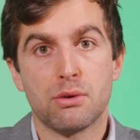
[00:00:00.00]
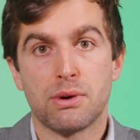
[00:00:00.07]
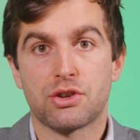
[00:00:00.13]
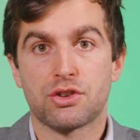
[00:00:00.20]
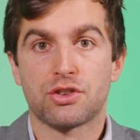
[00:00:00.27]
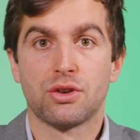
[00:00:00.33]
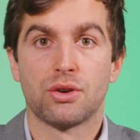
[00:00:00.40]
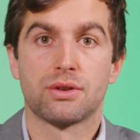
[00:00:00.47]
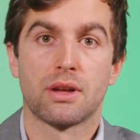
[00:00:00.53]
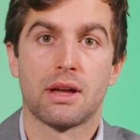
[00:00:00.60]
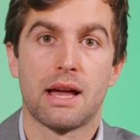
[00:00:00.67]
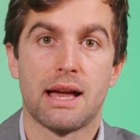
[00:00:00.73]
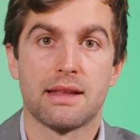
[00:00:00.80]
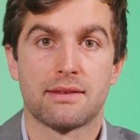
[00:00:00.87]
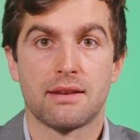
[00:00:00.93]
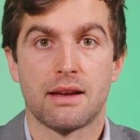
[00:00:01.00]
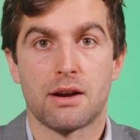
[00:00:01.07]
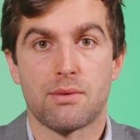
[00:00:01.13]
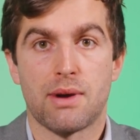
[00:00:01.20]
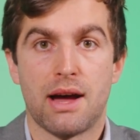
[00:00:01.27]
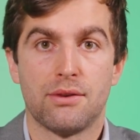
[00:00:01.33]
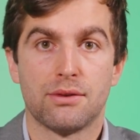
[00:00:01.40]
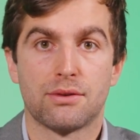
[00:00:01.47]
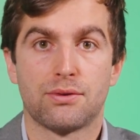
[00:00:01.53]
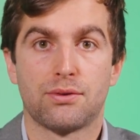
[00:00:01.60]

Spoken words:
which stood at around